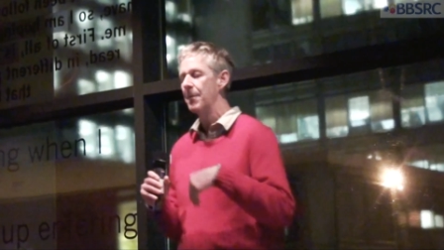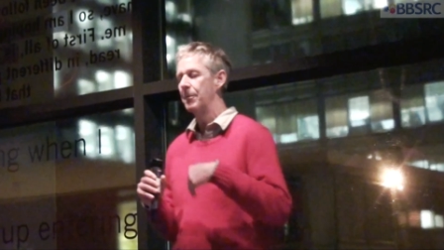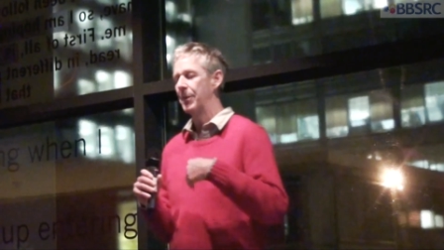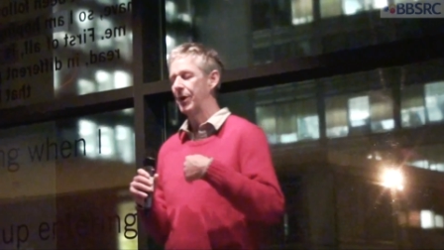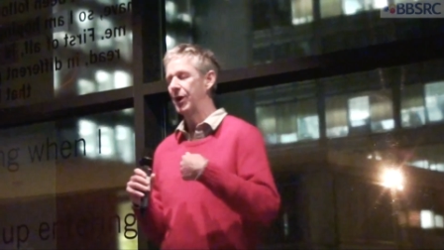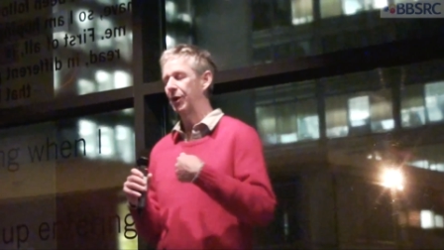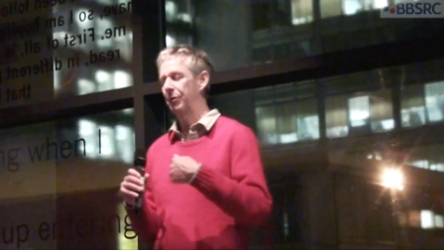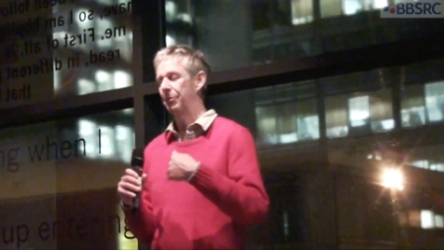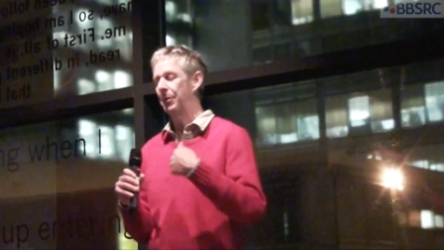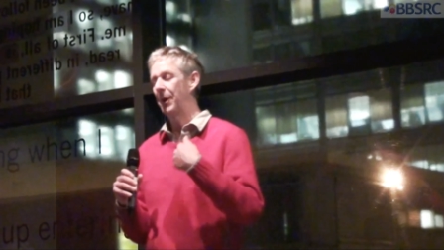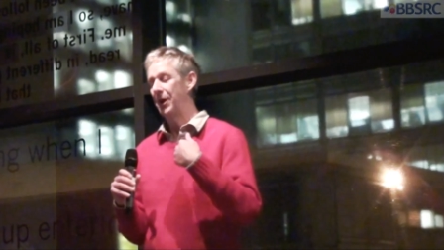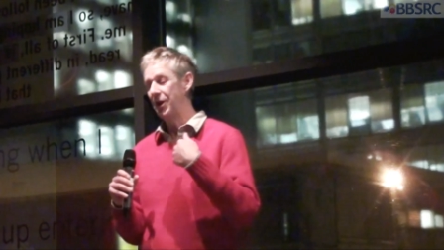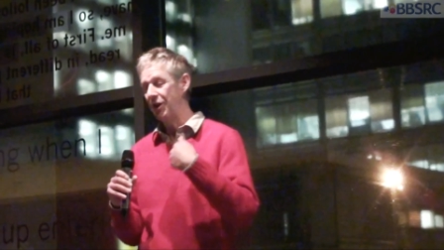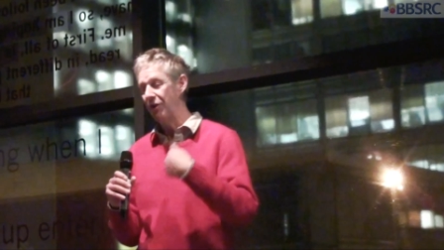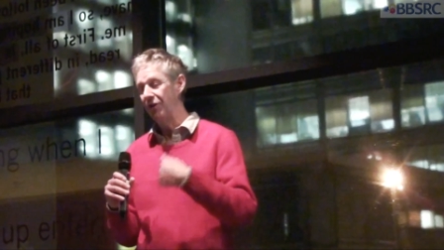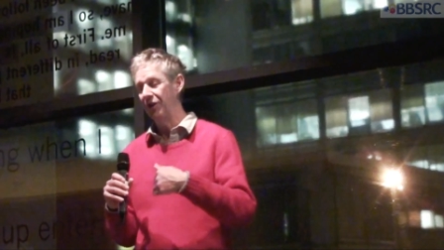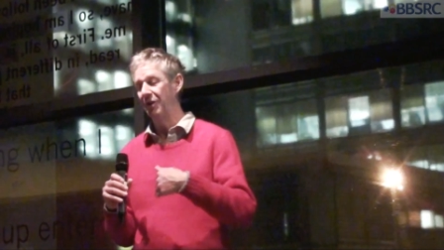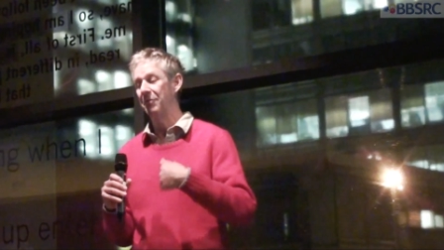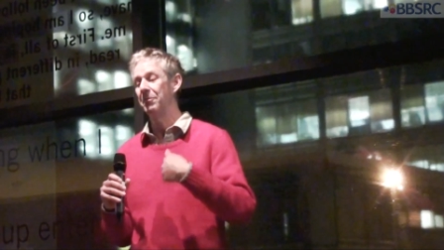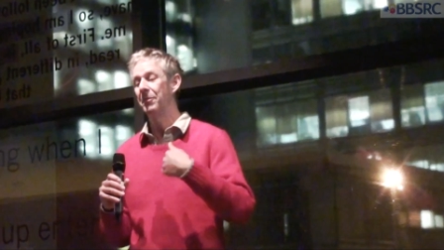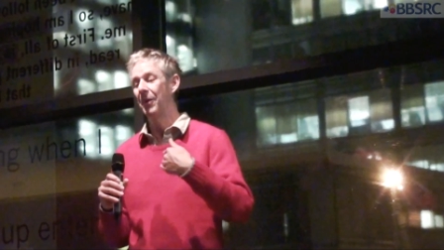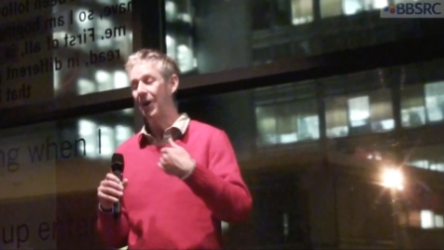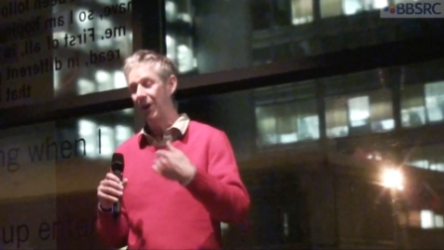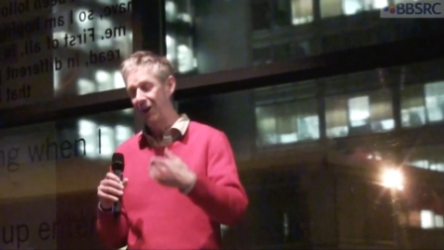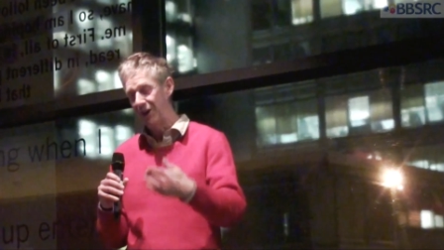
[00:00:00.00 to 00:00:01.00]
because by
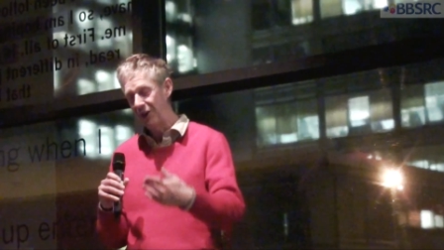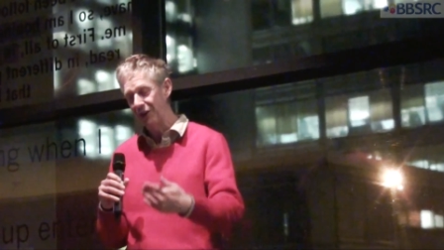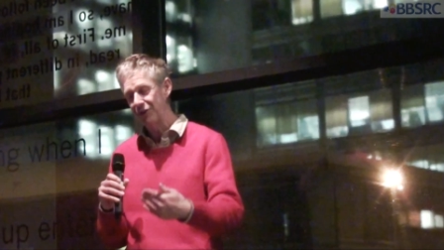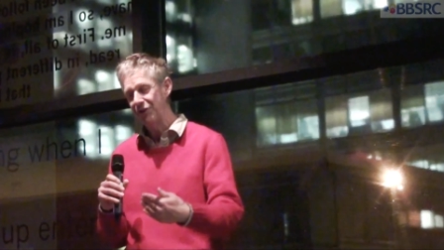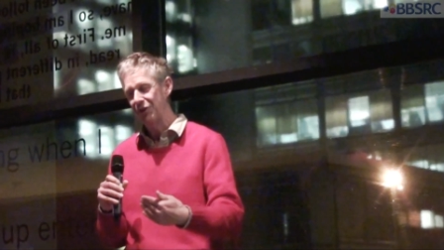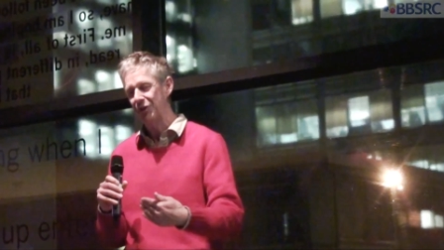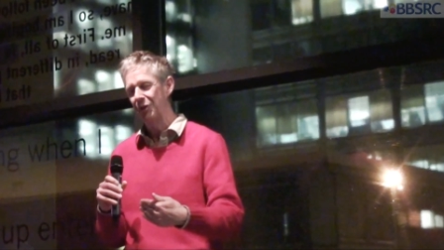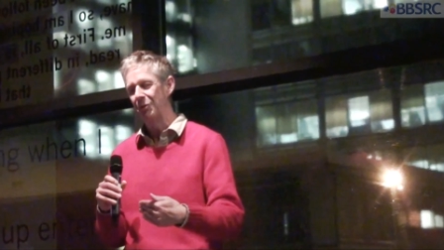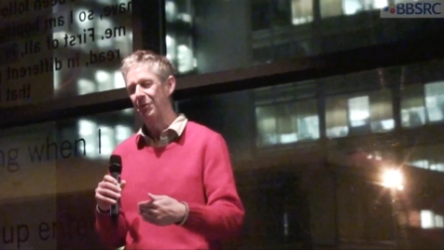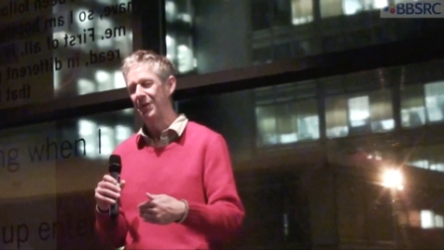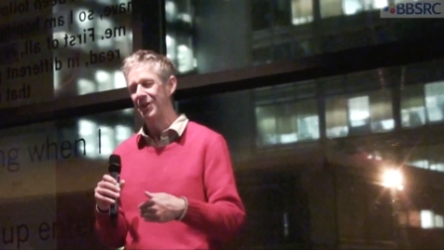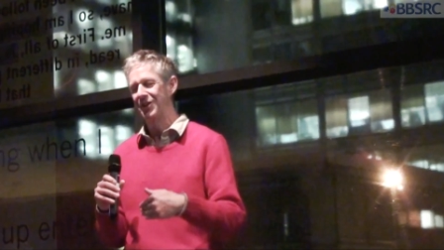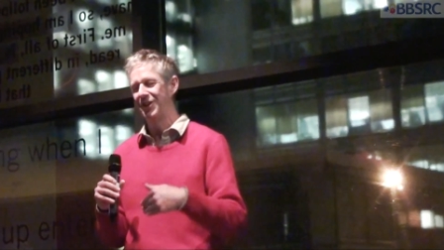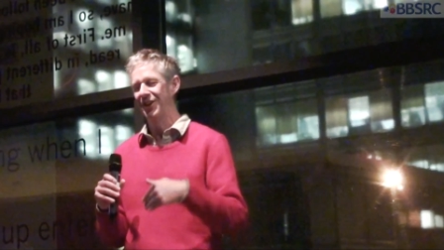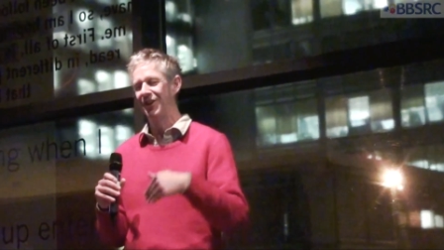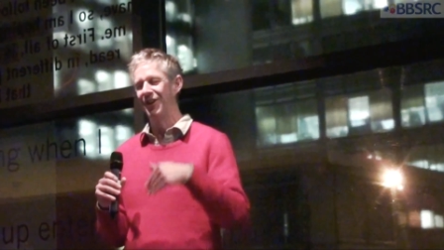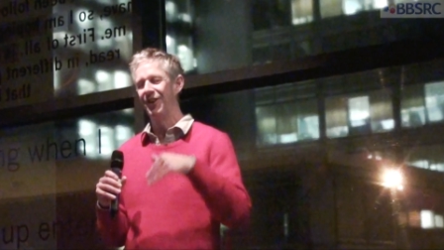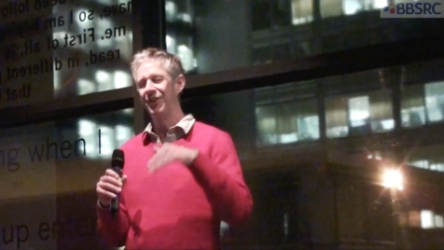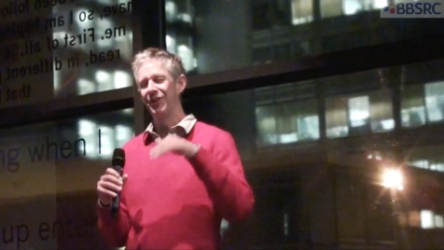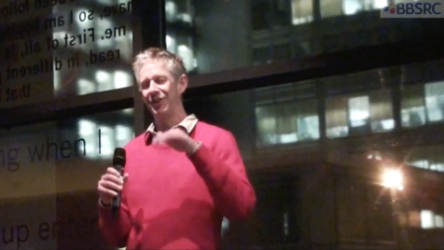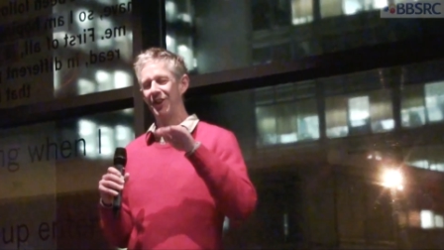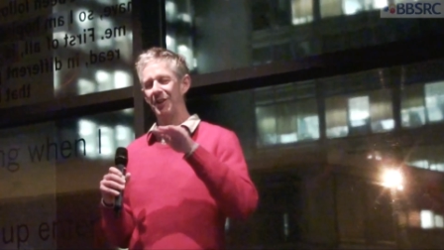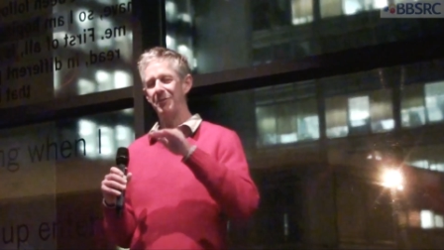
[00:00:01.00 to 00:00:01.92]
using biological materials,